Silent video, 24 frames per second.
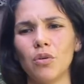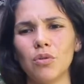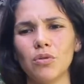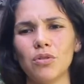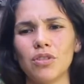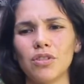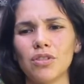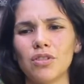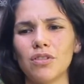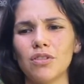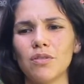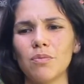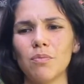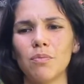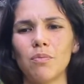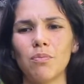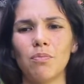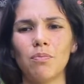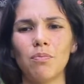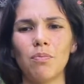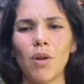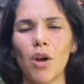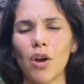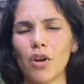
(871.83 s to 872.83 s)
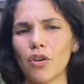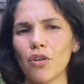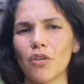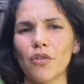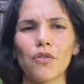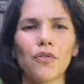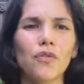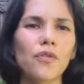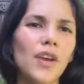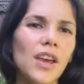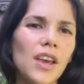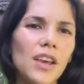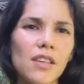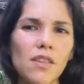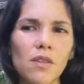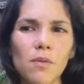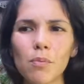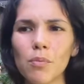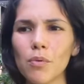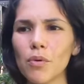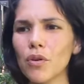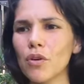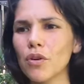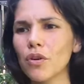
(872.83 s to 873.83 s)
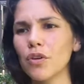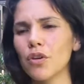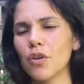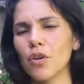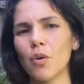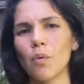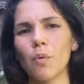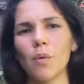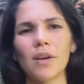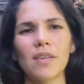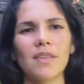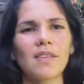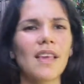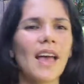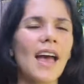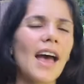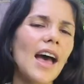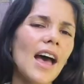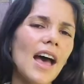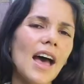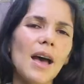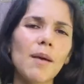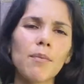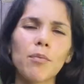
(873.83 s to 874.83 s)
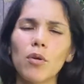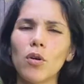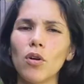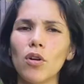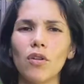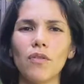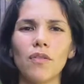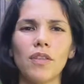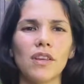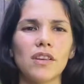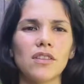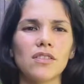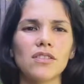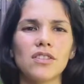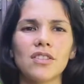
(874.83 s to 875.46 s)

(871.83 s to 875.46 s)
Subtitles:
just block your Facebook, your WhatsApp, all of this.